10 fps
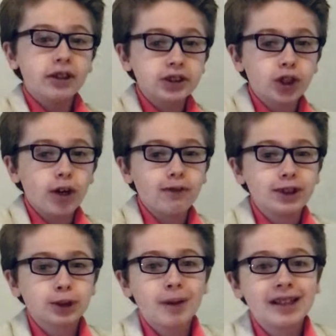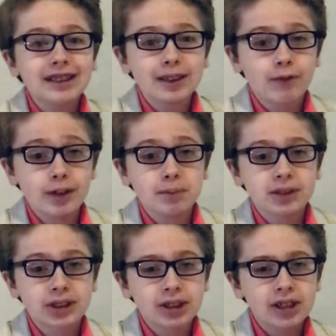Starfish by Lisa Fipps.
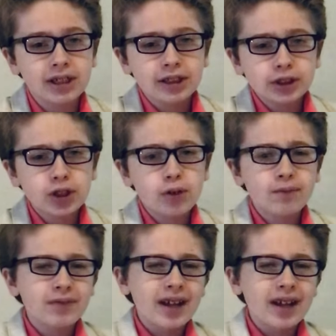So